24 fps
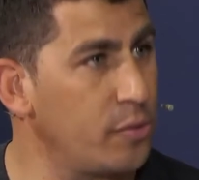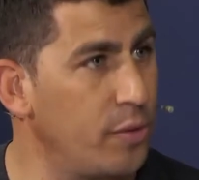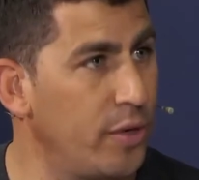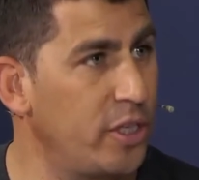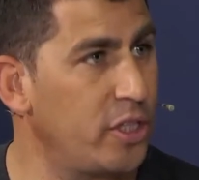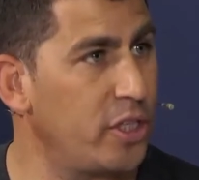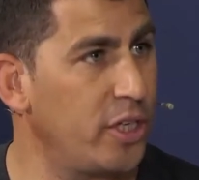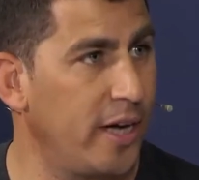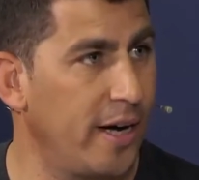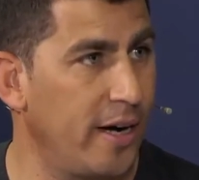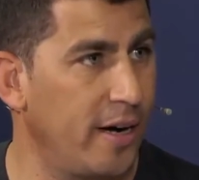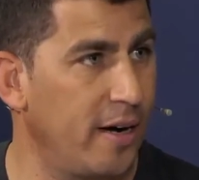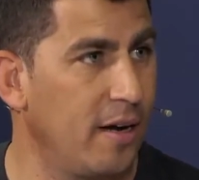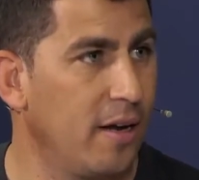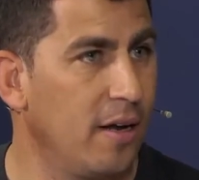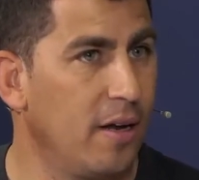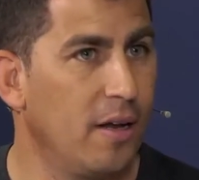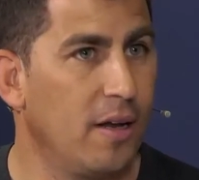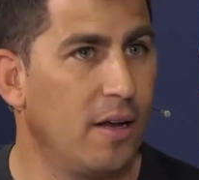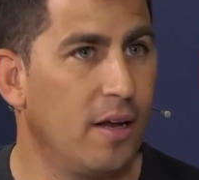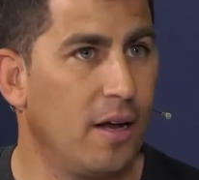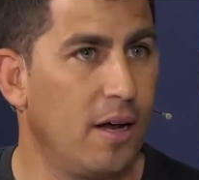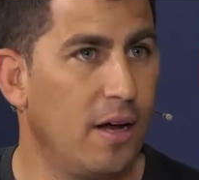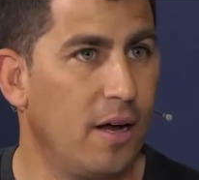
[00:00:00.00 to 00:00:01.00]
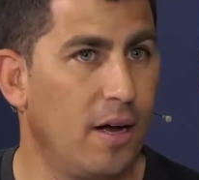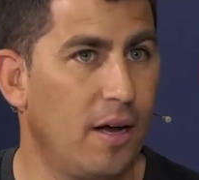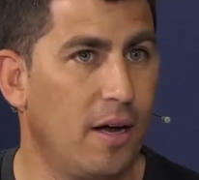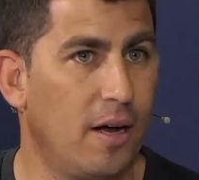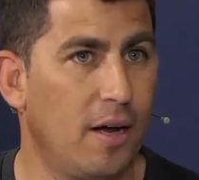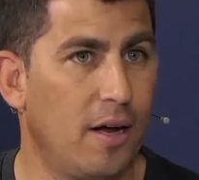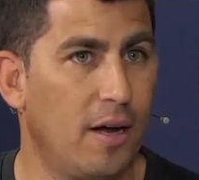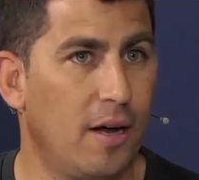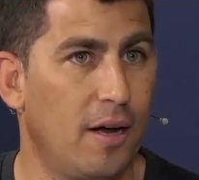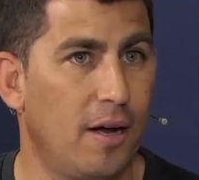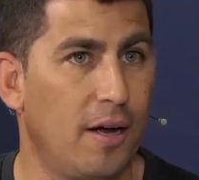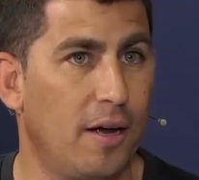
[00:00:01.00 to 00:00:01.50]
switching
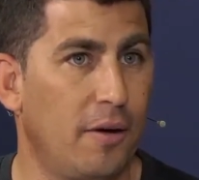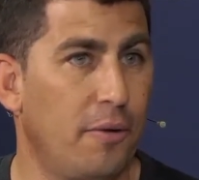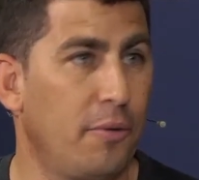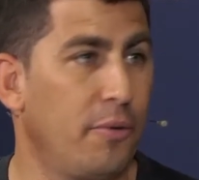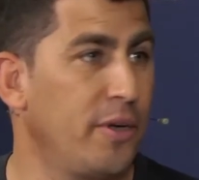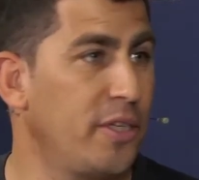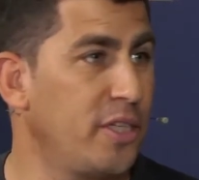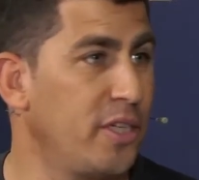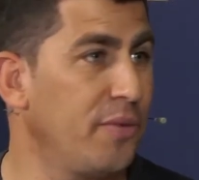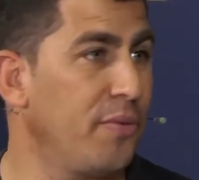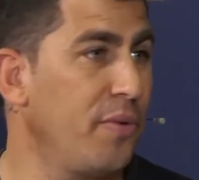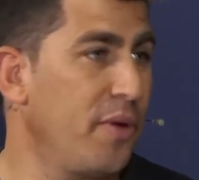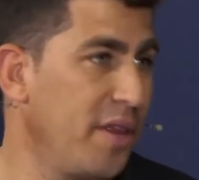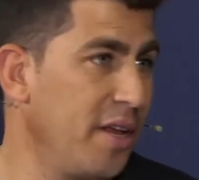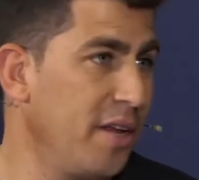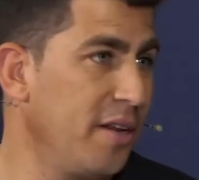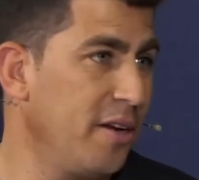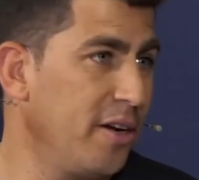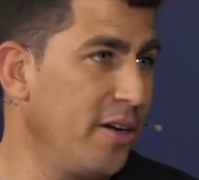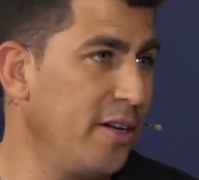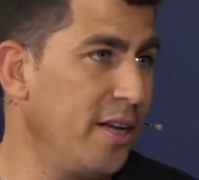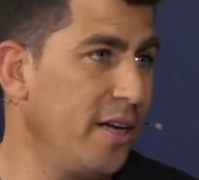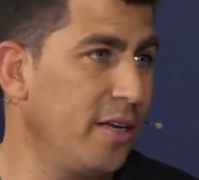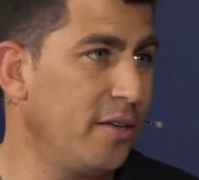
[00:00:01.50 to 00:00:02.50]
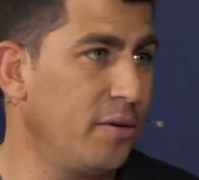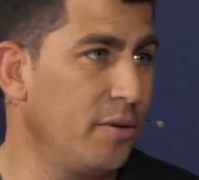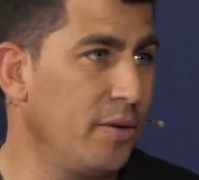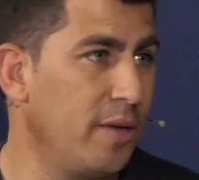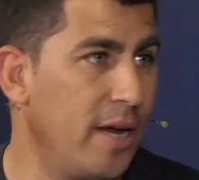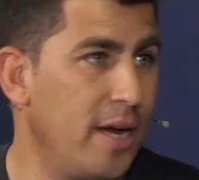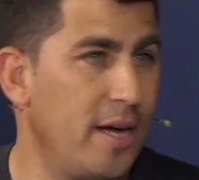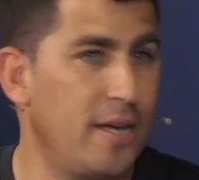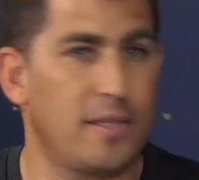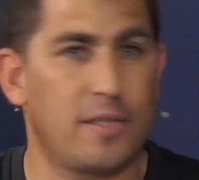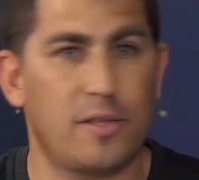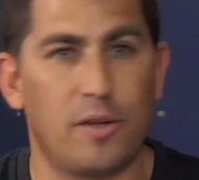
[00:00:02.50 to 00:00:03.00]
uh, which within their
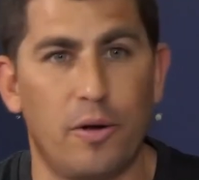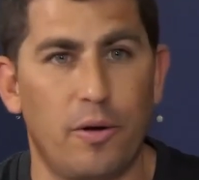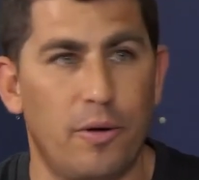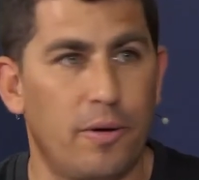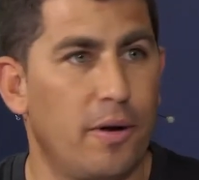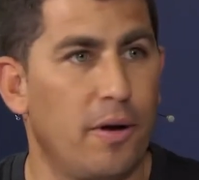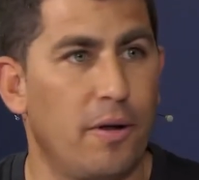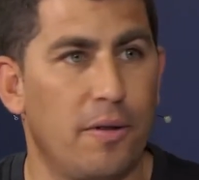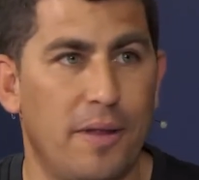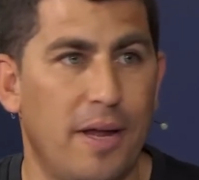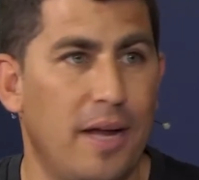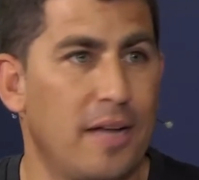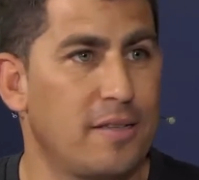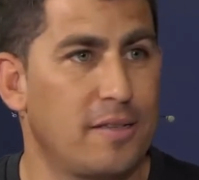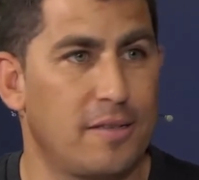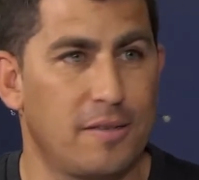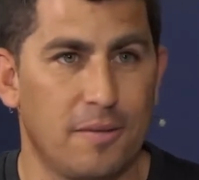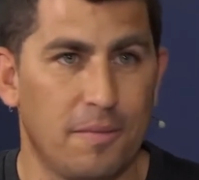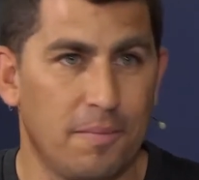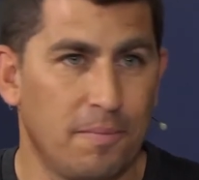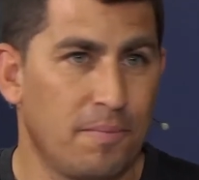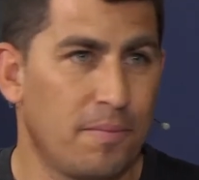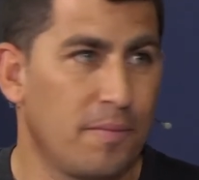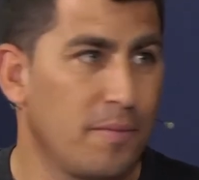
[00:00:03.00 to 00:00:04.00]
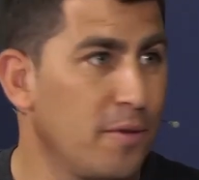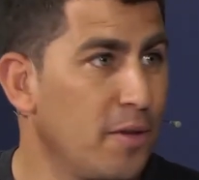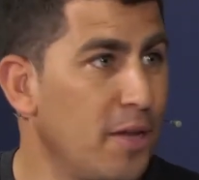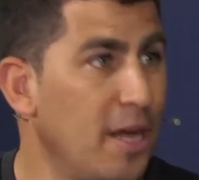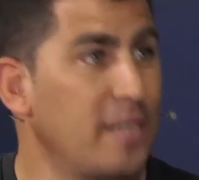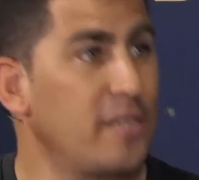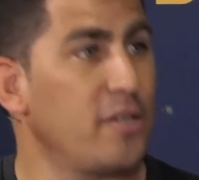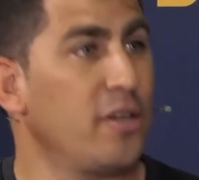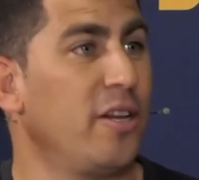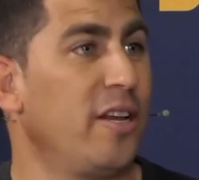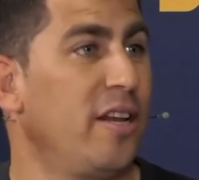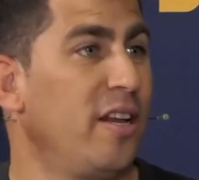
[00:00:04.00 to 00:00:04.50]
day-to-day, -day. so you know, that's
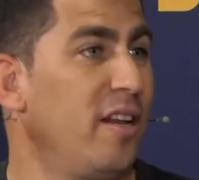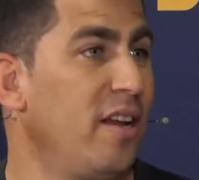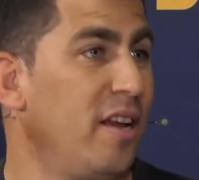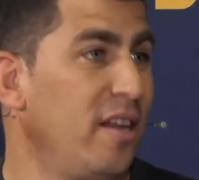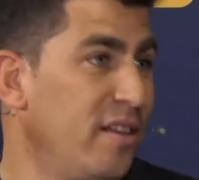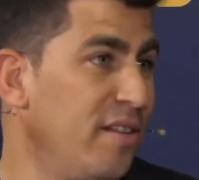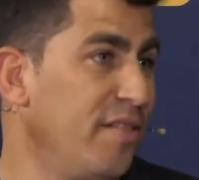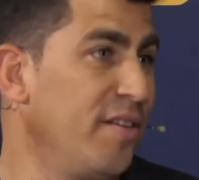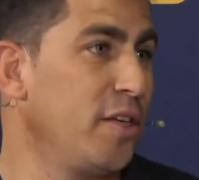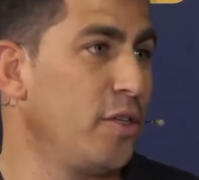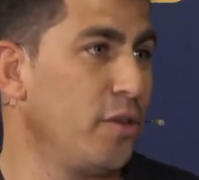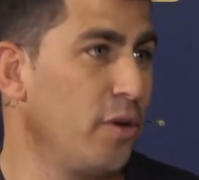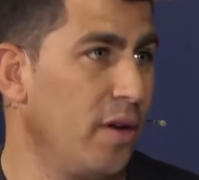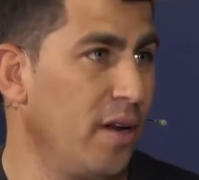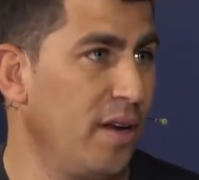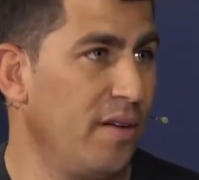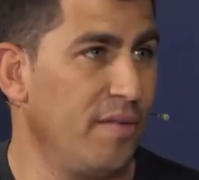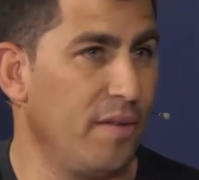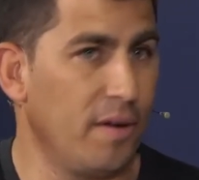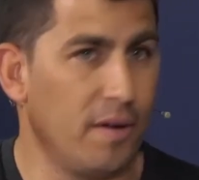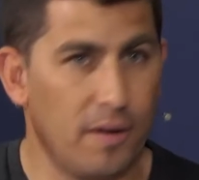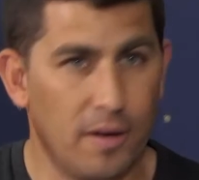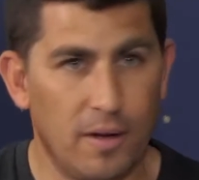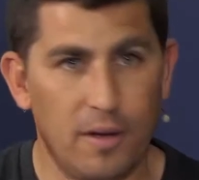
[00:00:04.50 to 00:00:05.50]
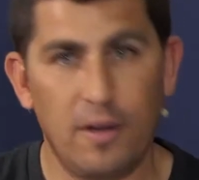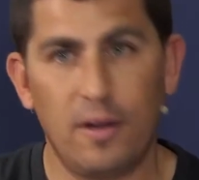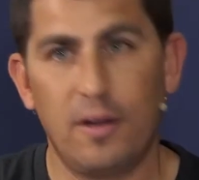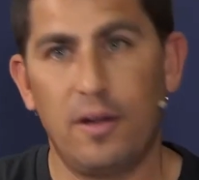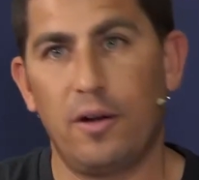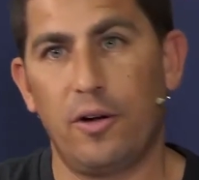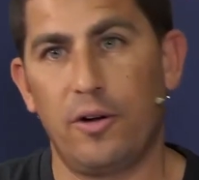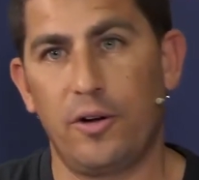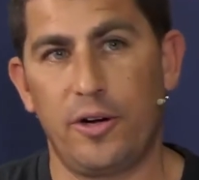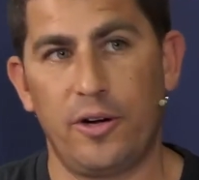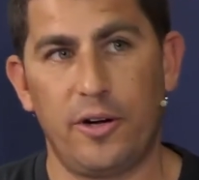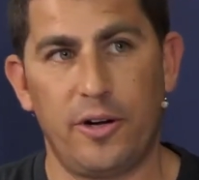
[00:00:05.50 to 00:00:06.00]
that's on the individual level.
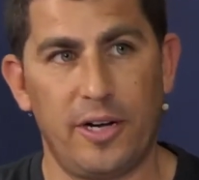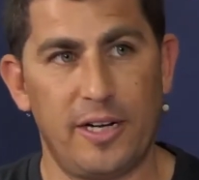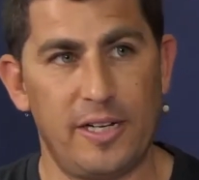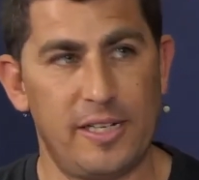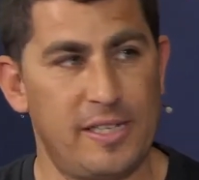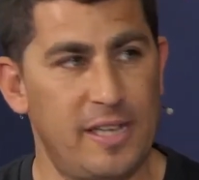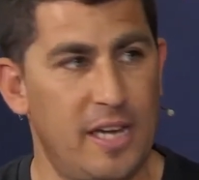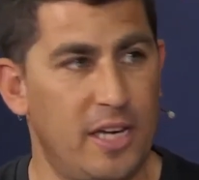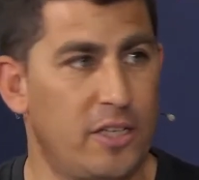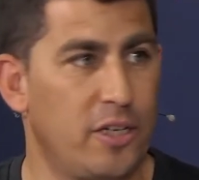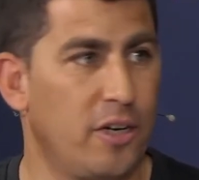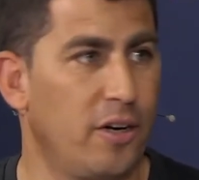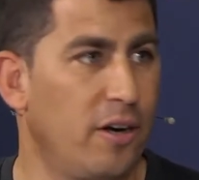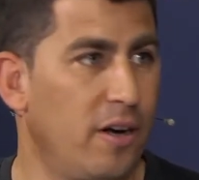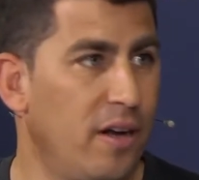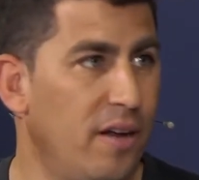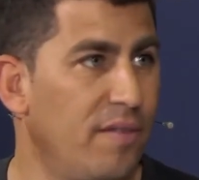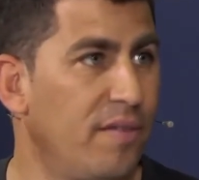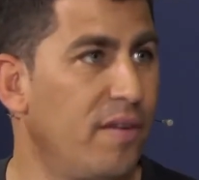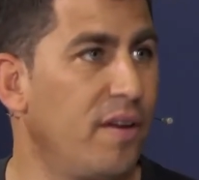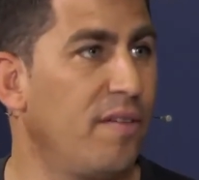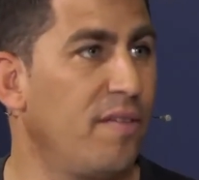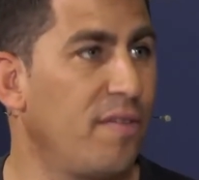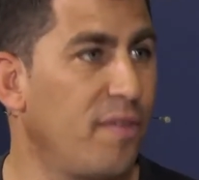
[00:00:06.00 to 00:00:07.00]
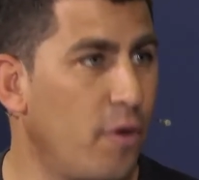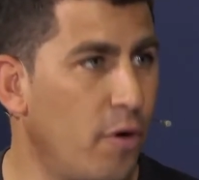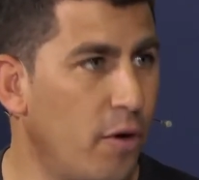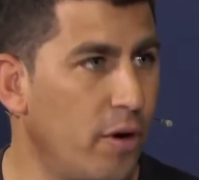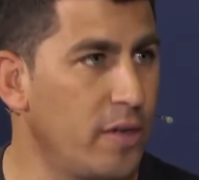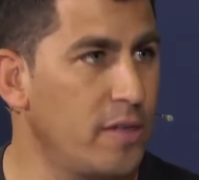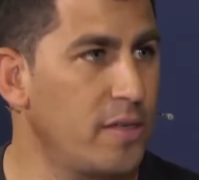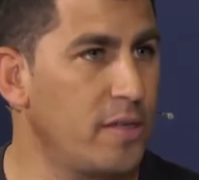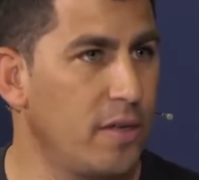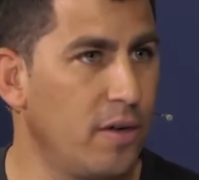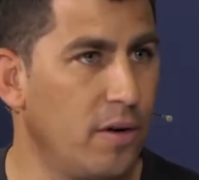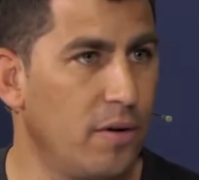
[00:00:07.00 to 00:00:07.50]
organizational level, of
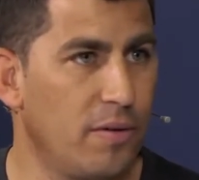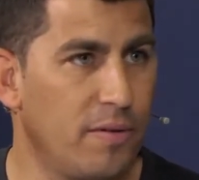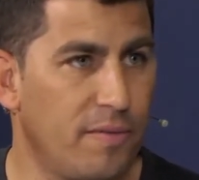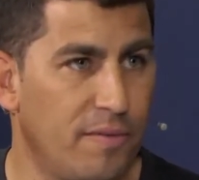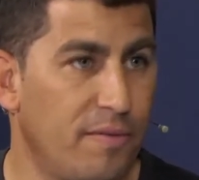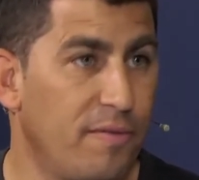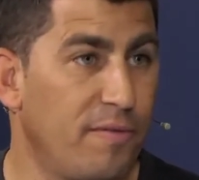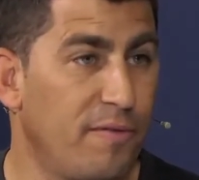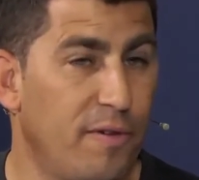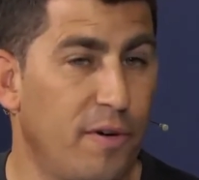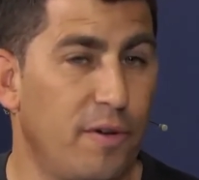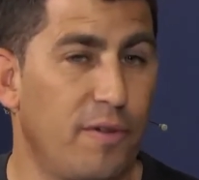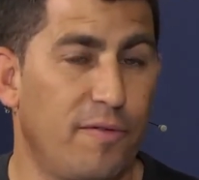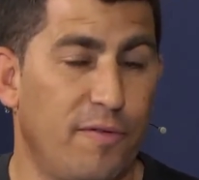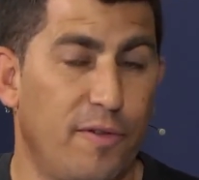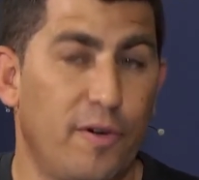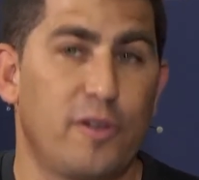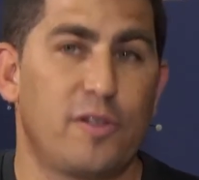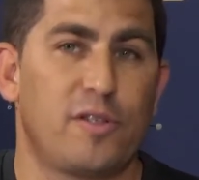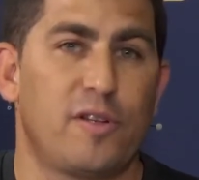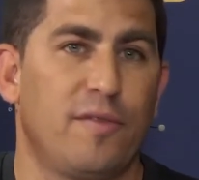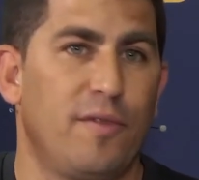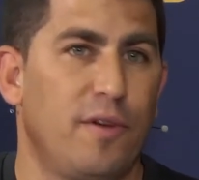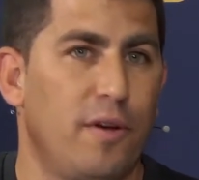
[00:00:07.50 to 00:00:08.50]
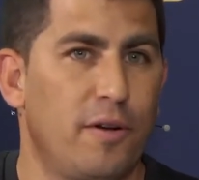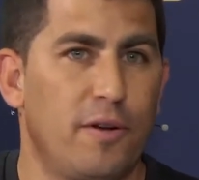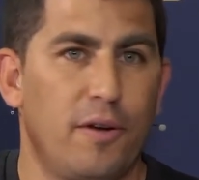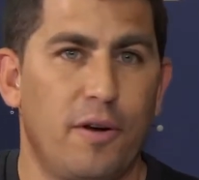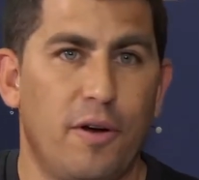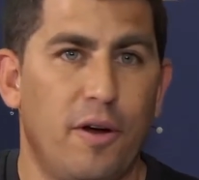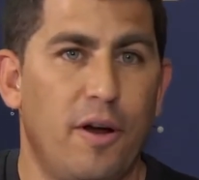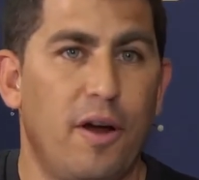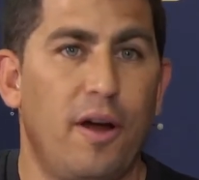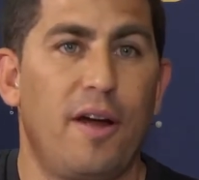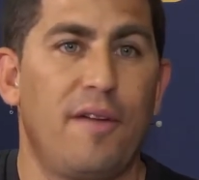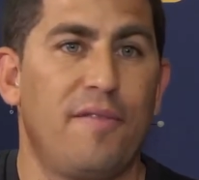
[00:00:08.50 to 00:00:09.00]
course, you know, first of all, you
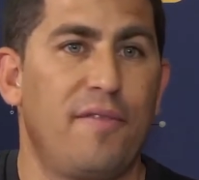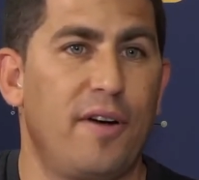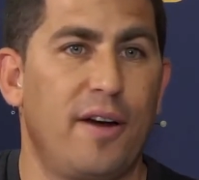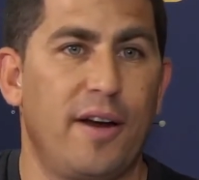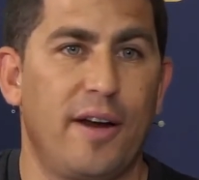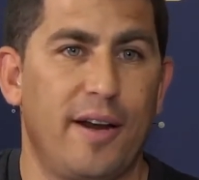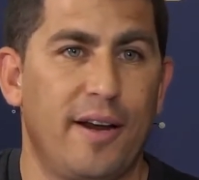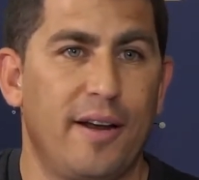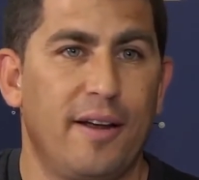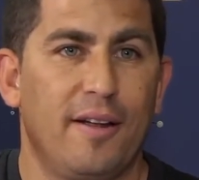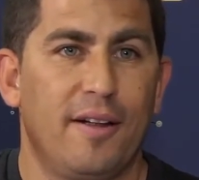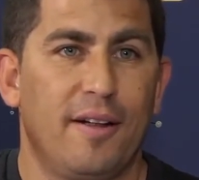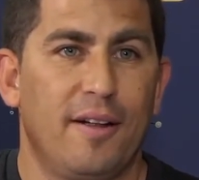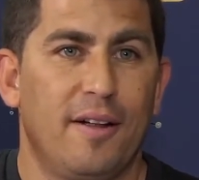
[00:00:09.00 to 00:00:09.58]
know, every